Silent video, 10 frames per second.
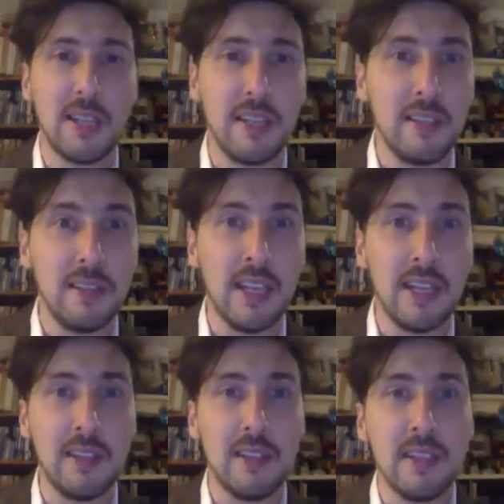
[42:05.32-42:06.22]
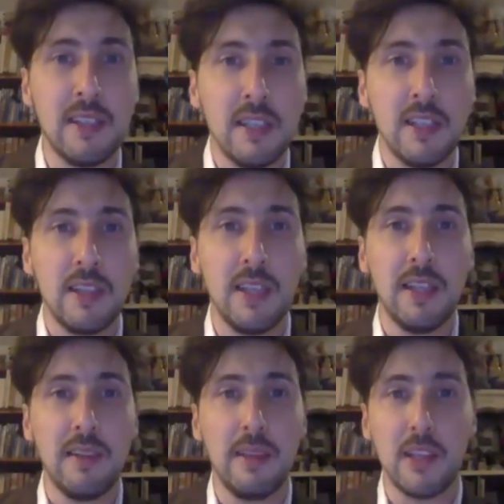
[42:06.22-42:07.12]
and the,
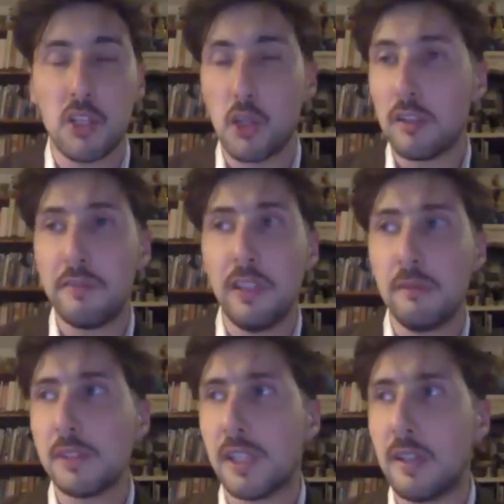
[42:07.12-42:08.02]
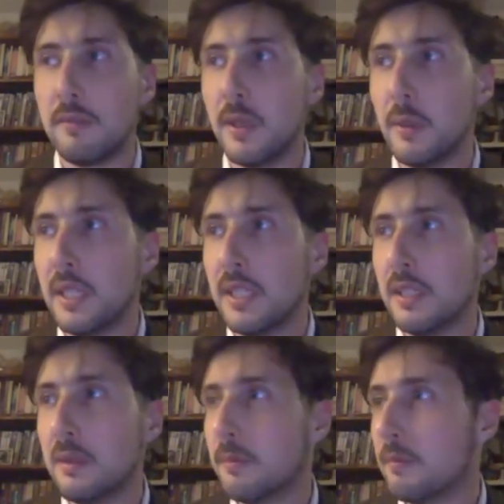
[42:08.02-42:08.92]
the the short films are
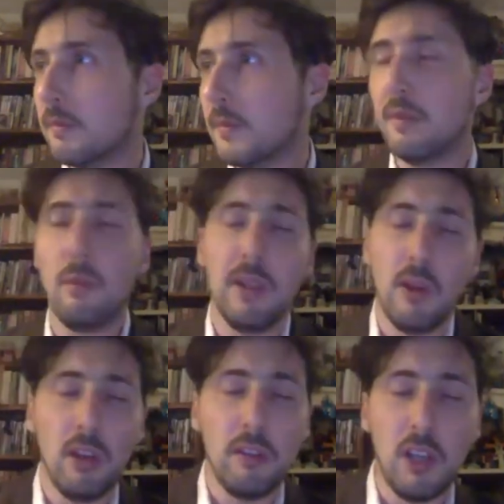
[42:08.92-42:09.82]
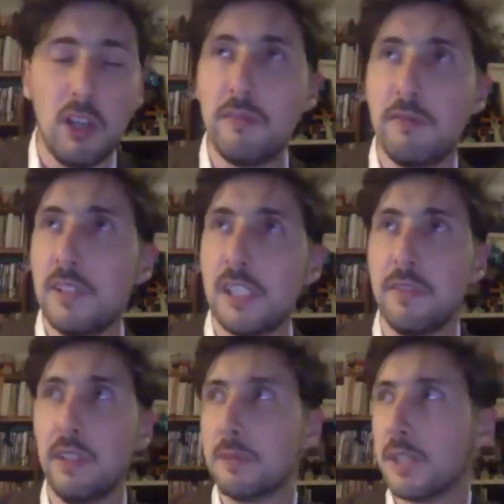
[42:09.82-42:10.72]
very I know all of all of his
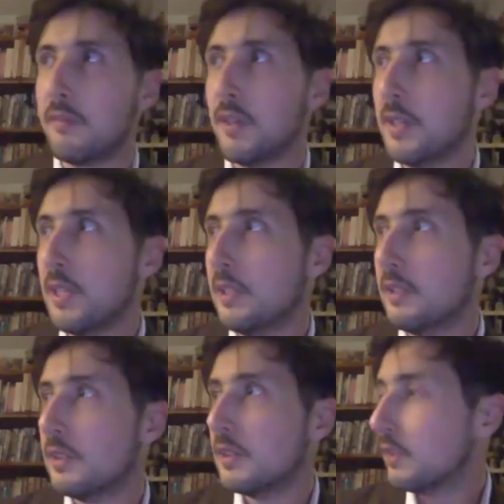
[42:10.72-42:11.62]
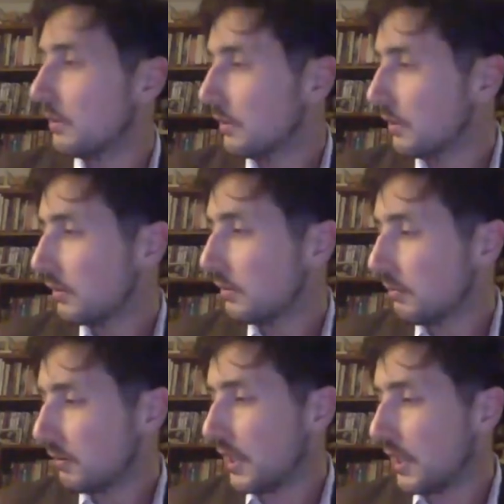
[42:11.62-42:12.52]
films are very
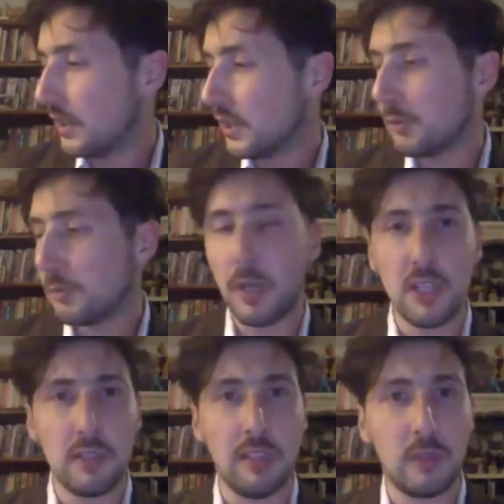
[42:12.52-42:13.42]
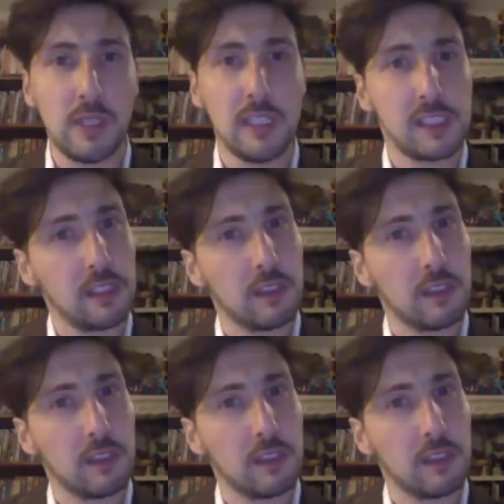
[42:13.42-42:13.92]
like inspirational for us